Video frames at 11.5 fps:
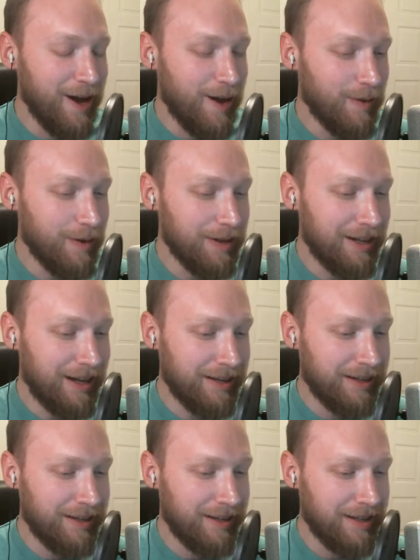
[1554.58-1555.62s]
Well,
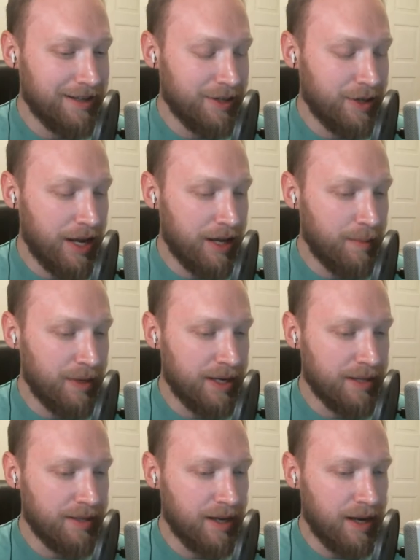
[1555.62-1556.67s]
is Jacob and
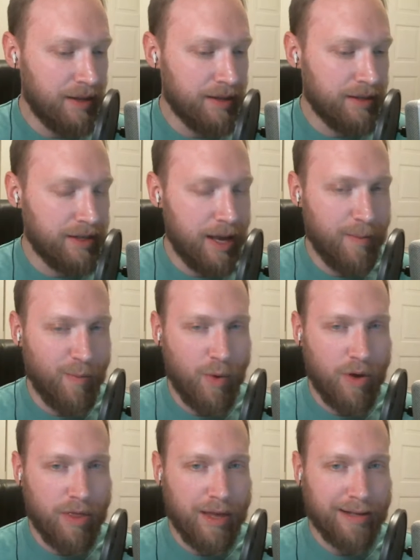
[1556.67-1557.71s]
Esau the same
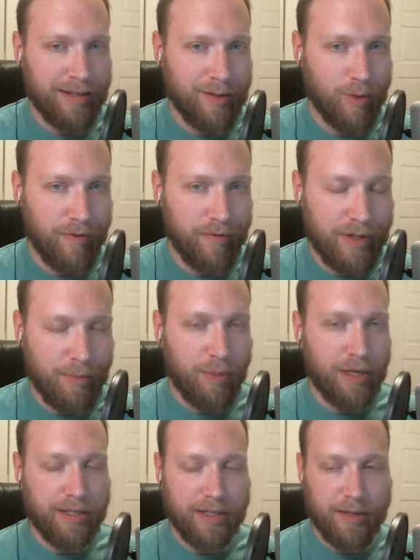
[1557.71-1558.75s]
one that's sort of
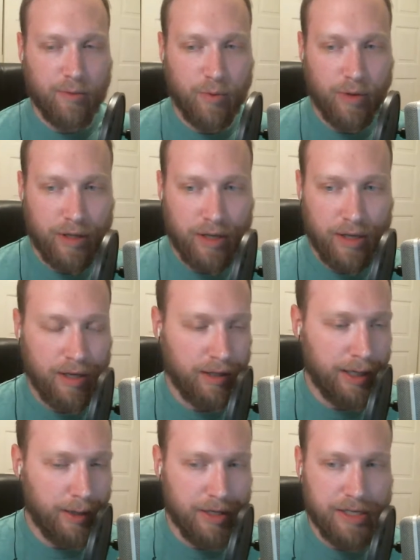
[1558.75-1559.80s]
depicted really
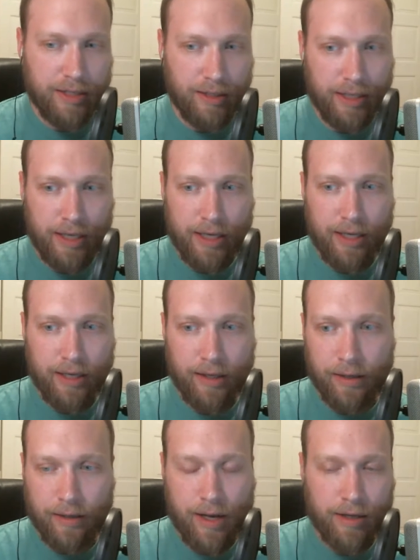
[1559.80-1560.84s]
hilariously
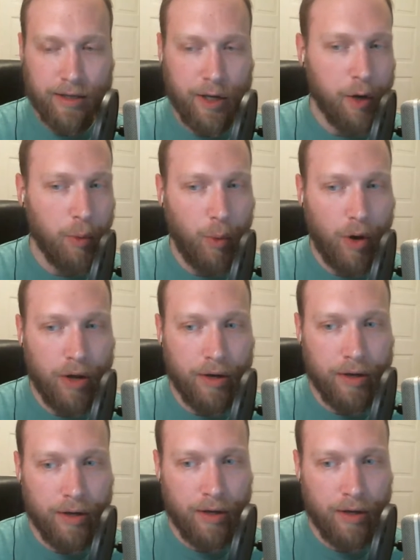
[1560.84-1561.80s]
in Year One?